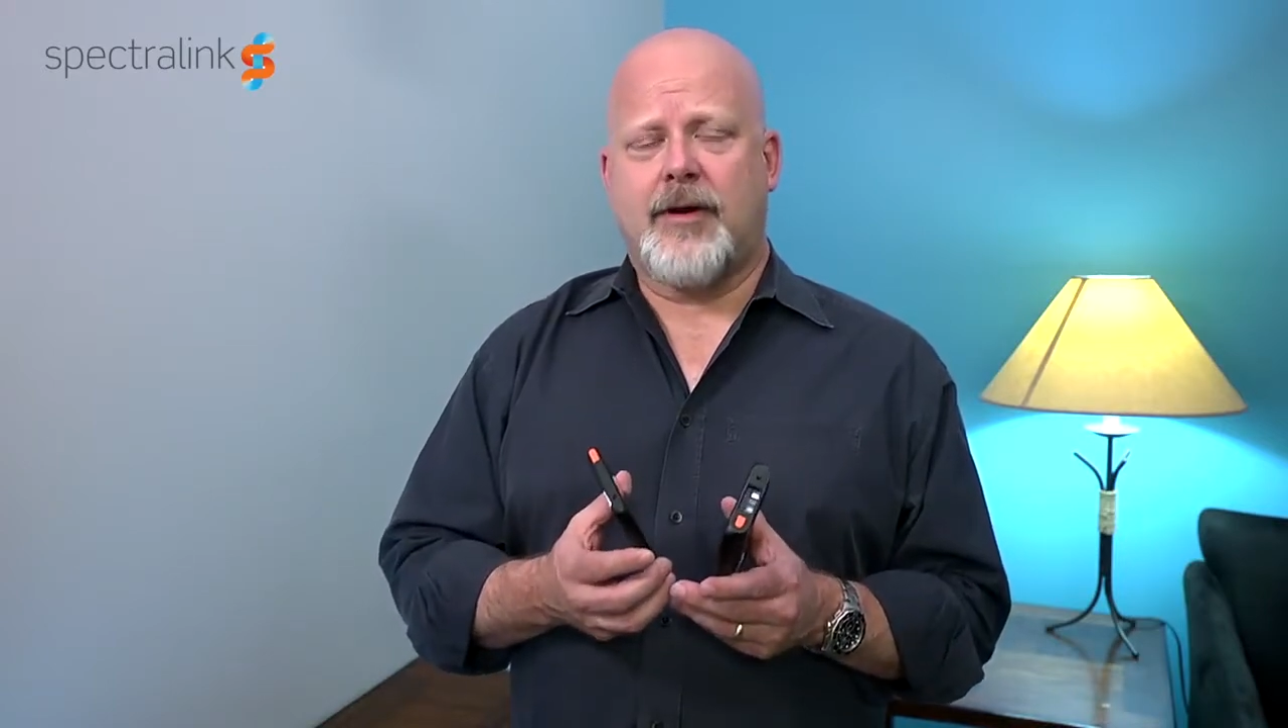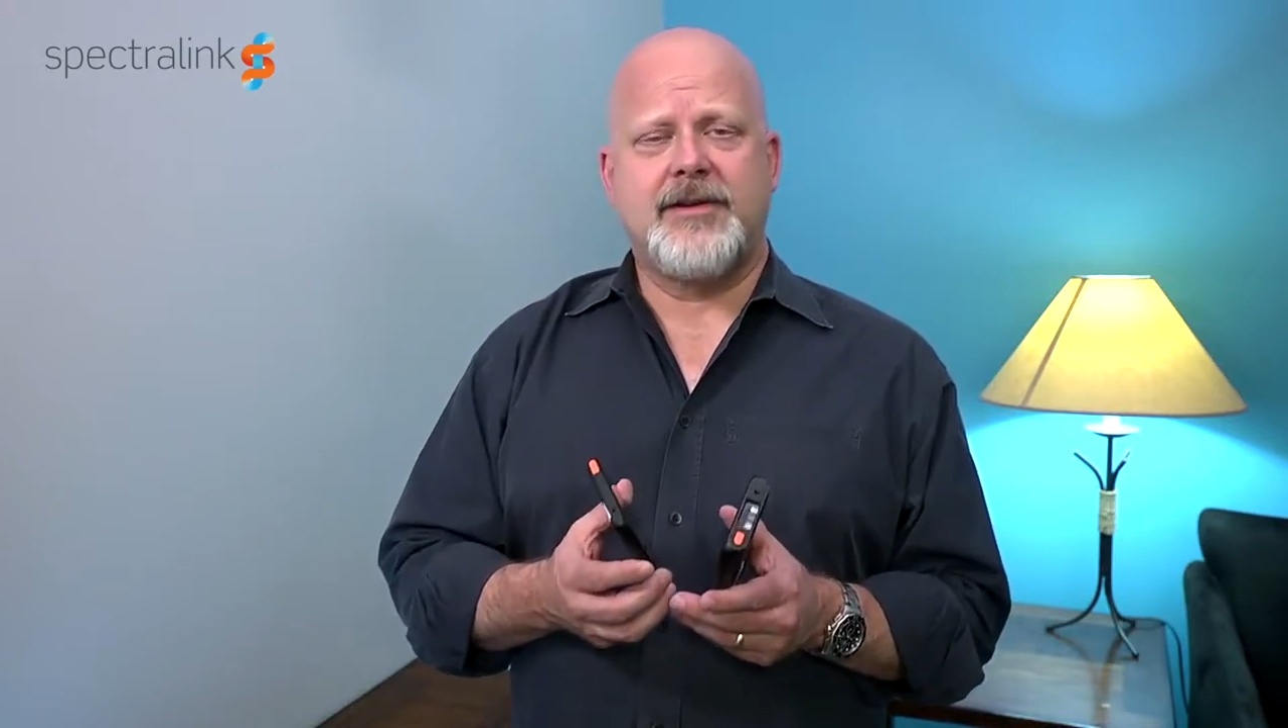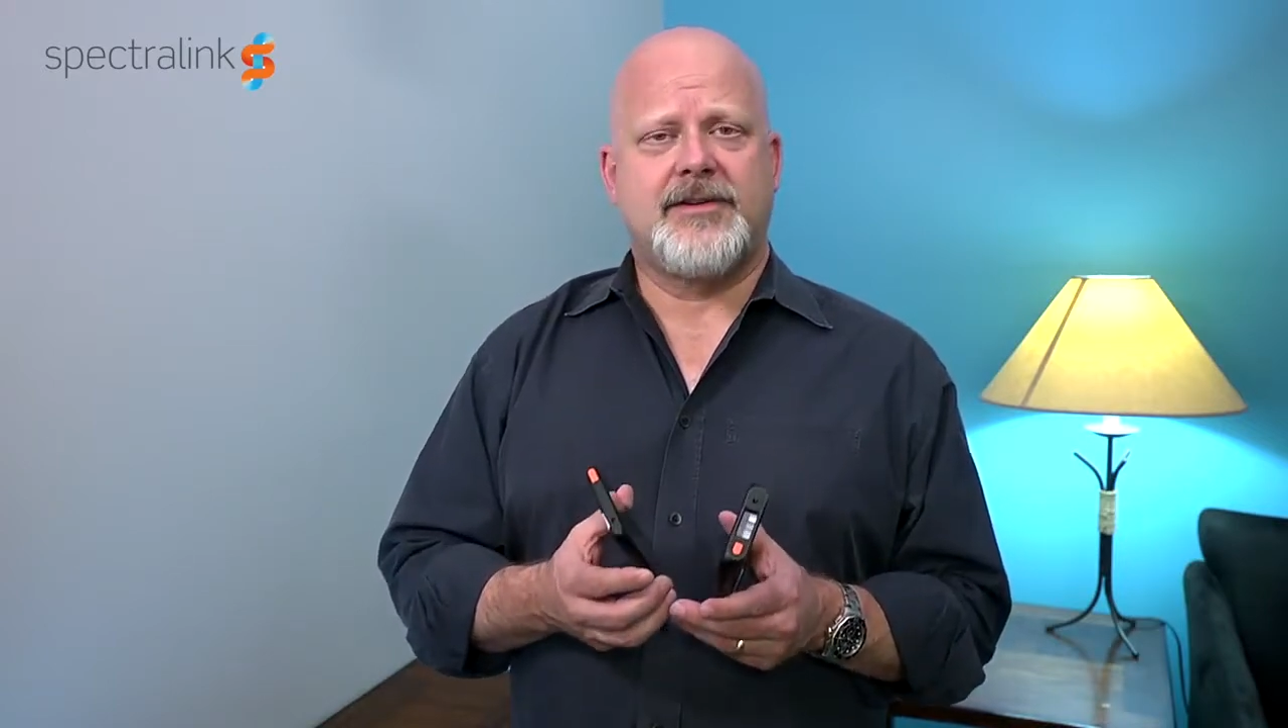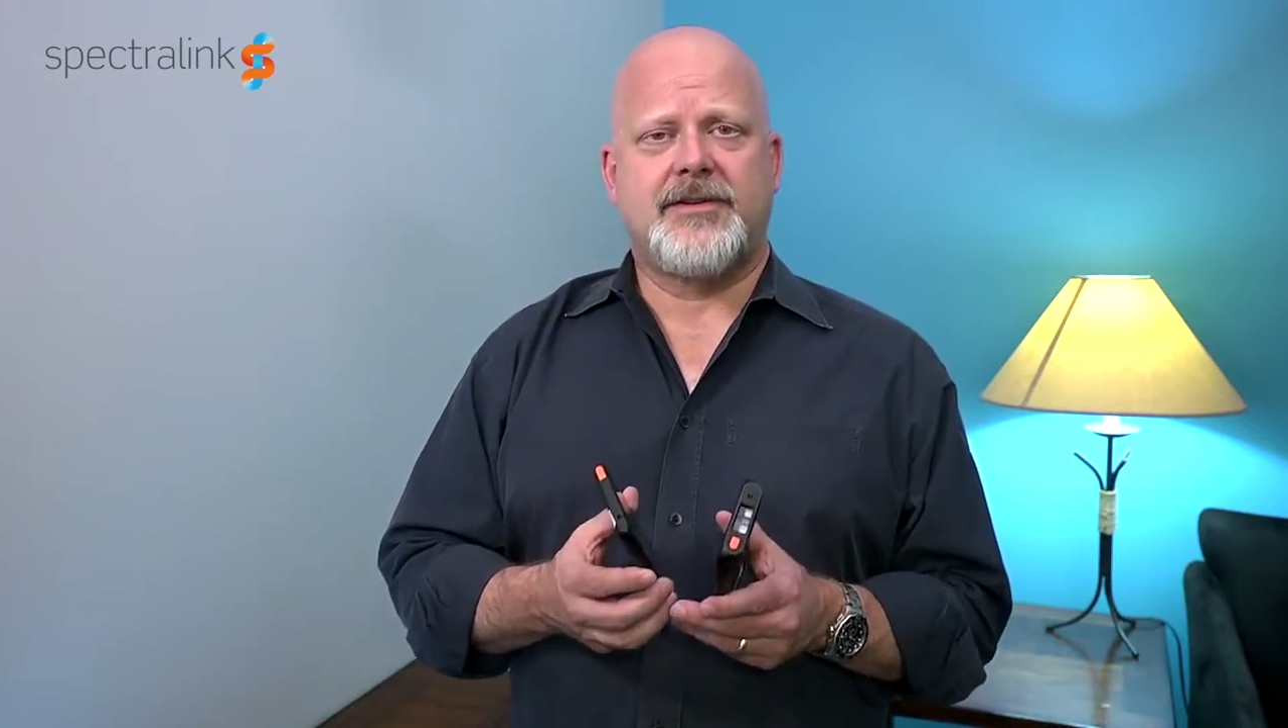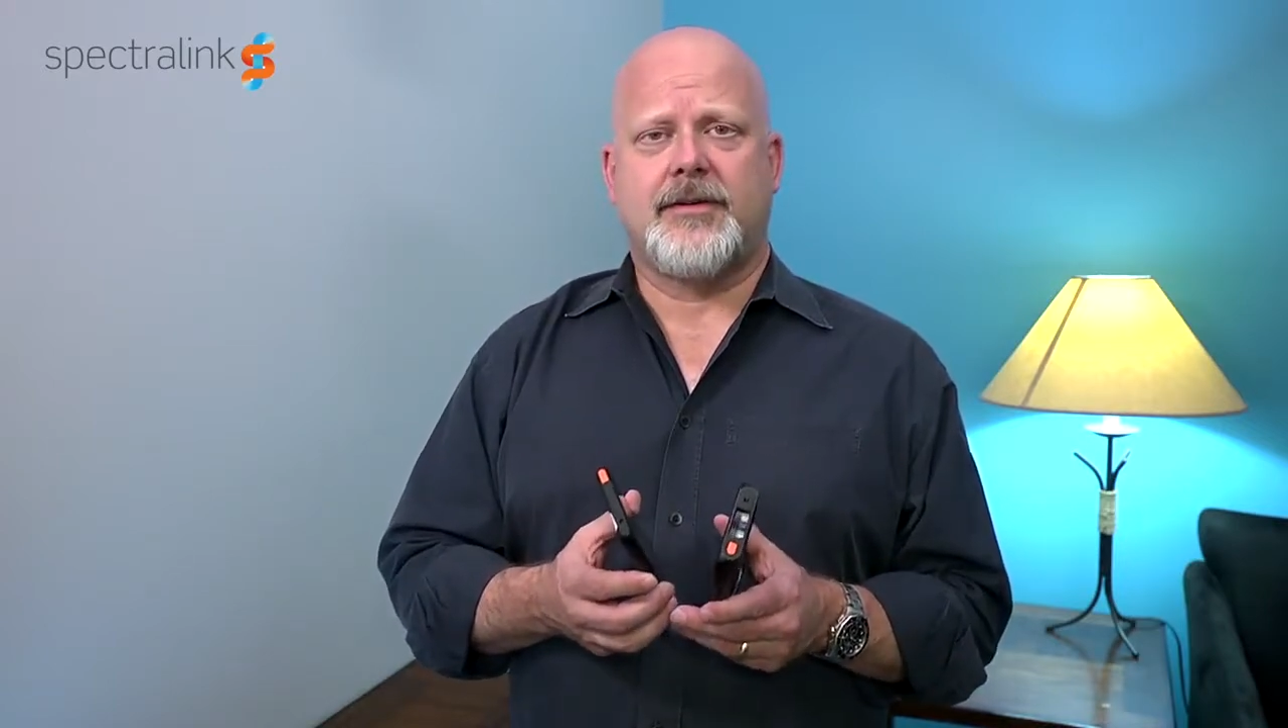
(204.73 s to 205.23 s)

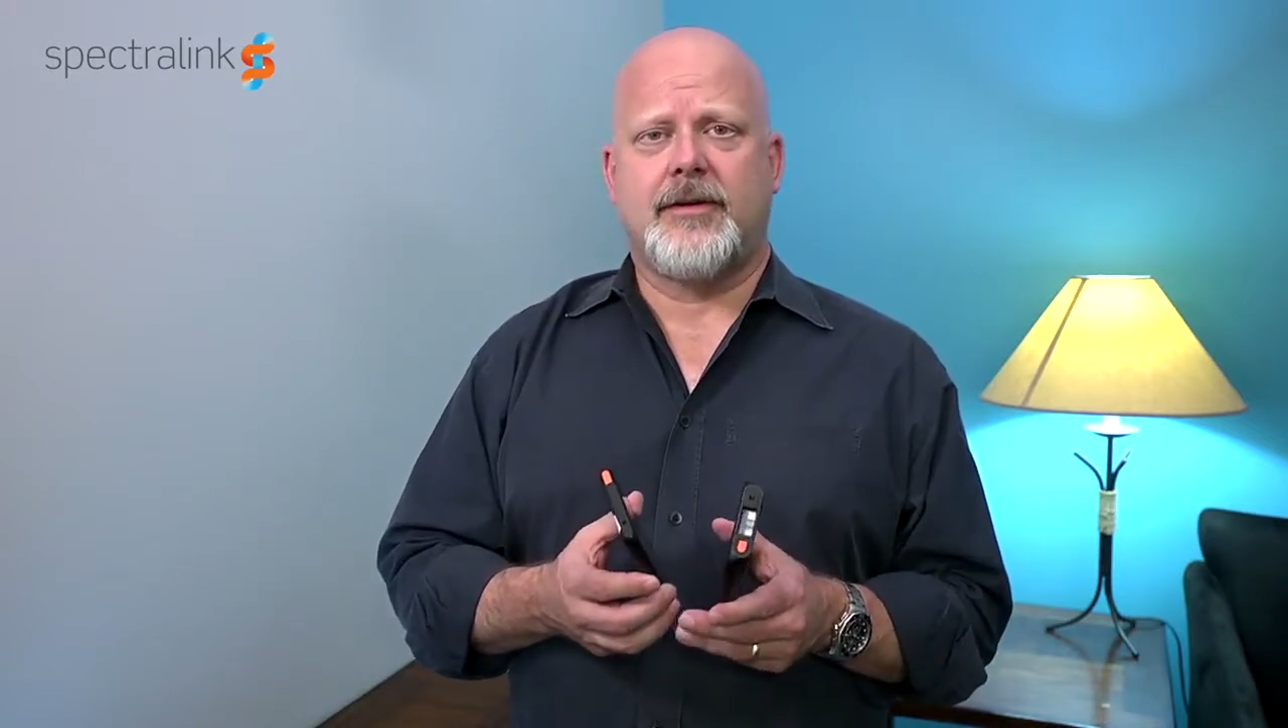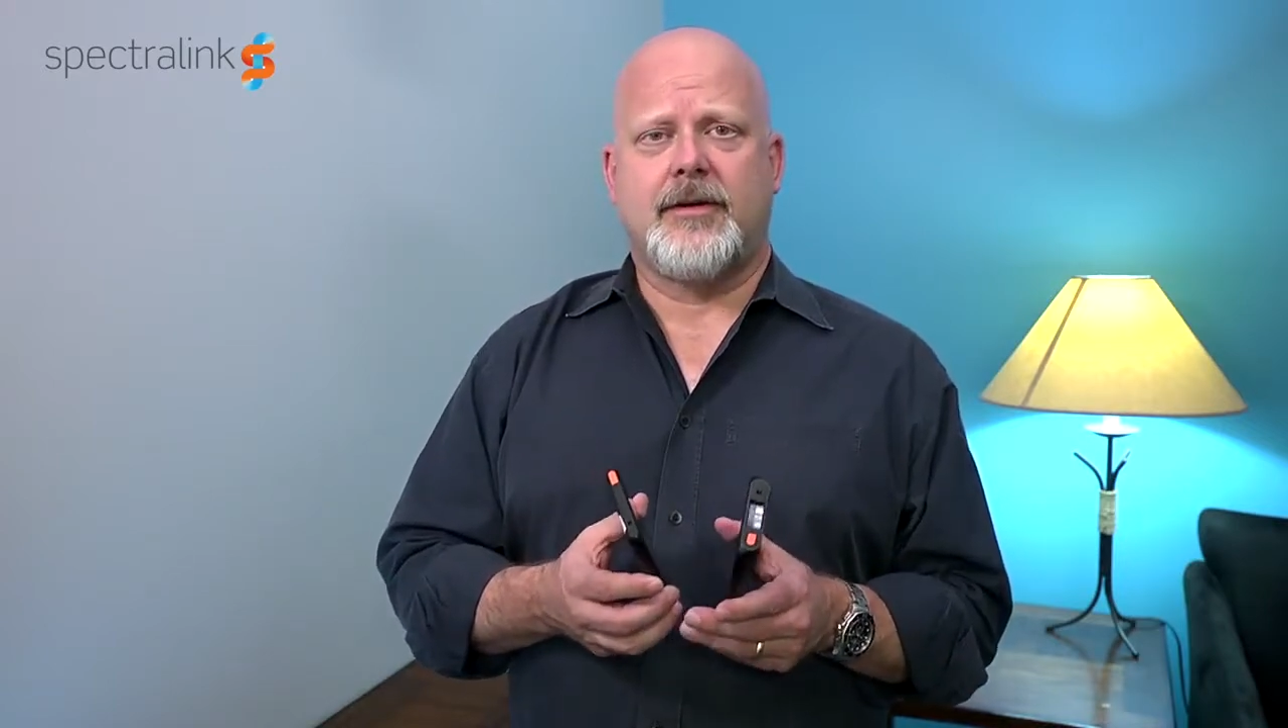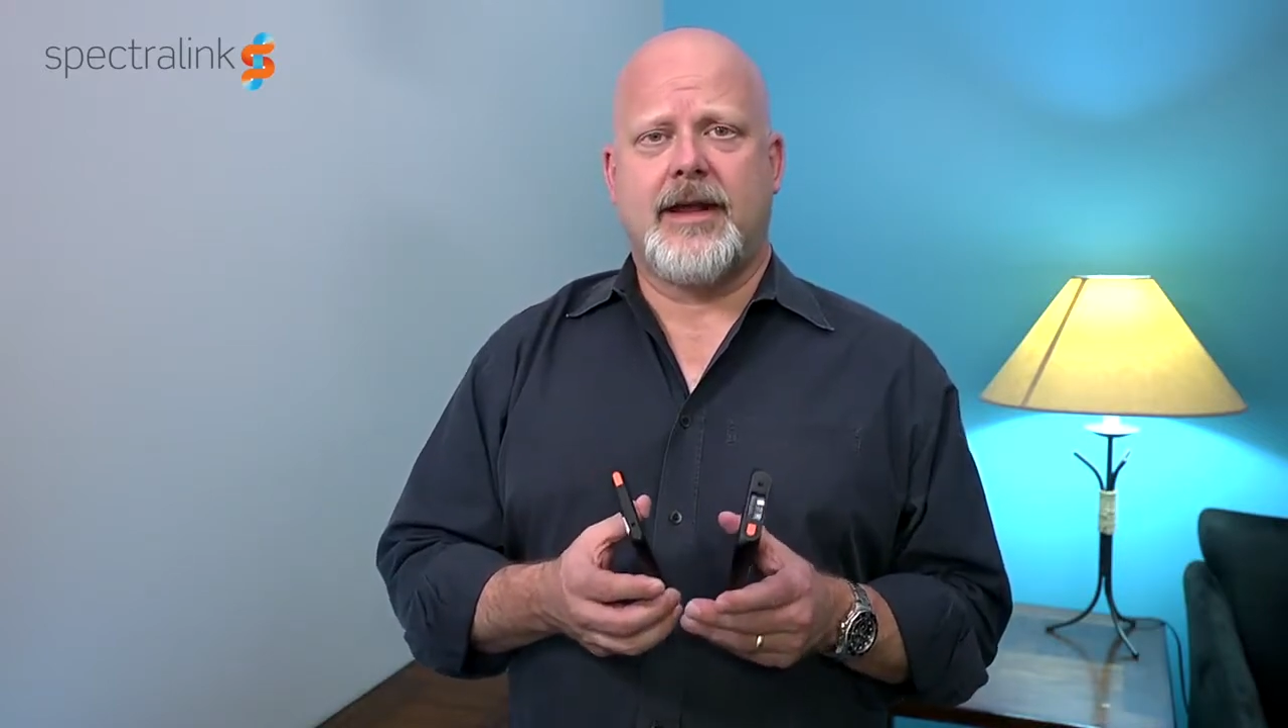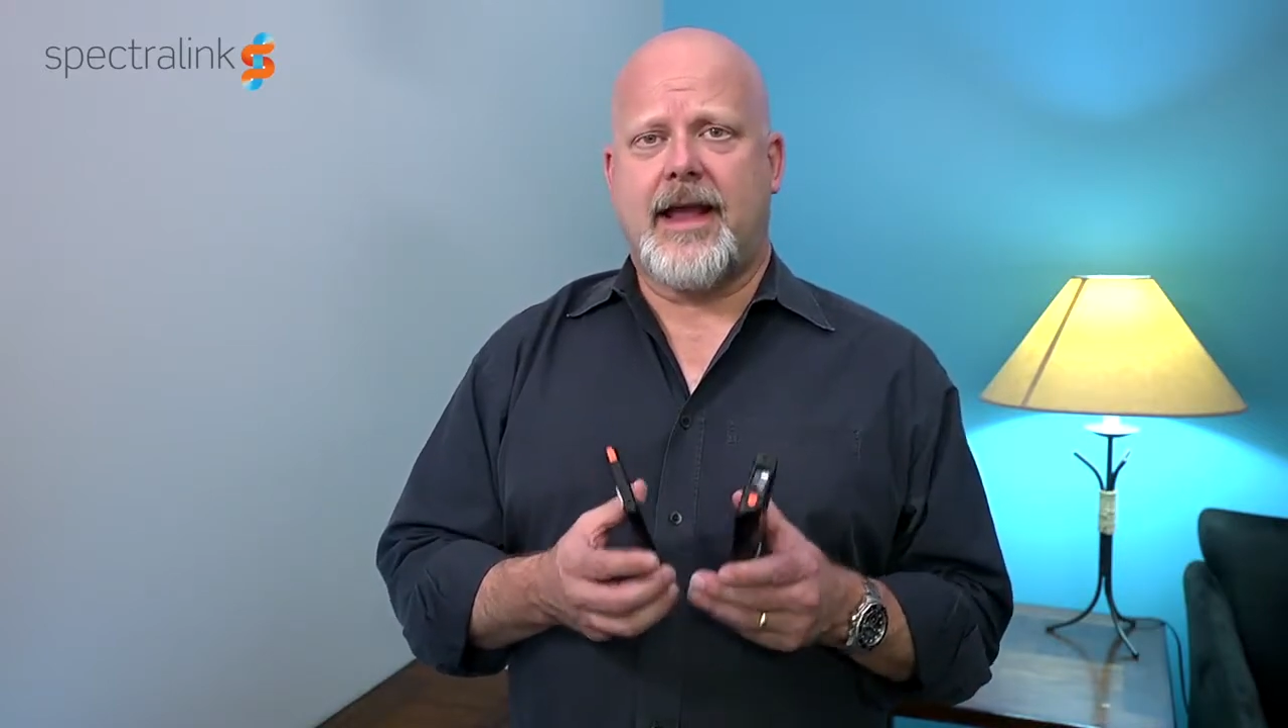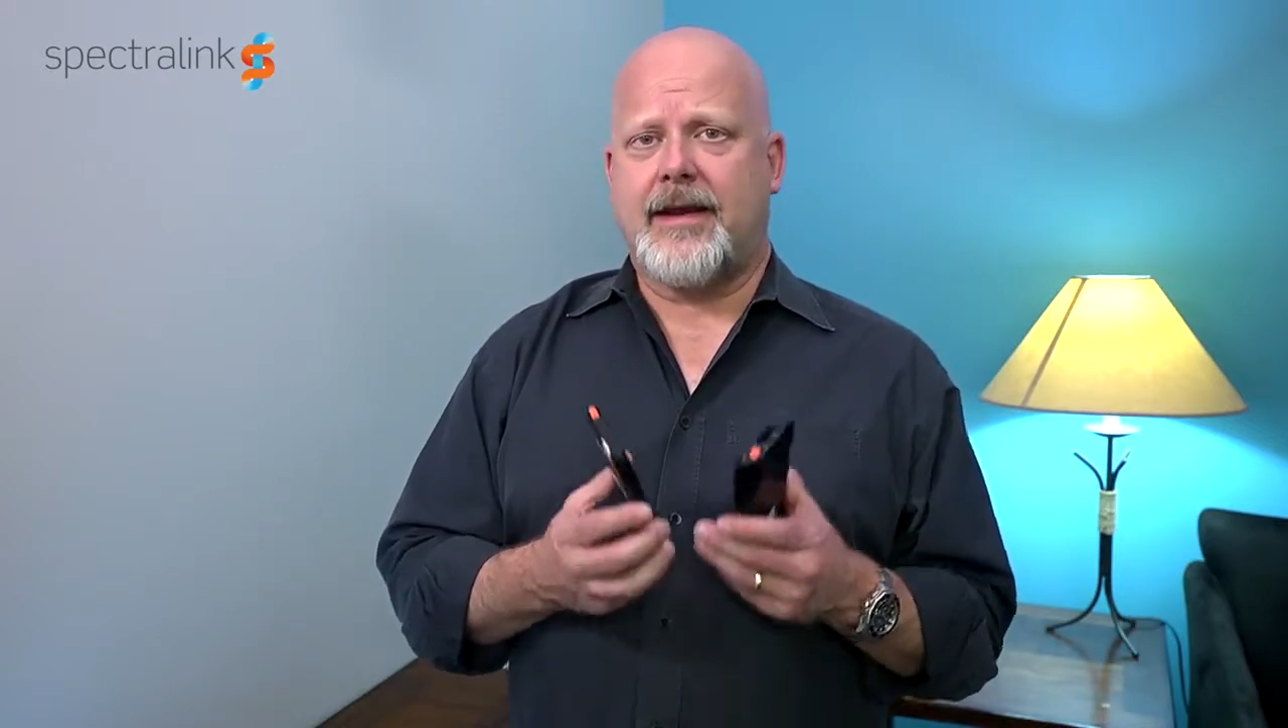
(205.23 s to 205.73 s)
registered,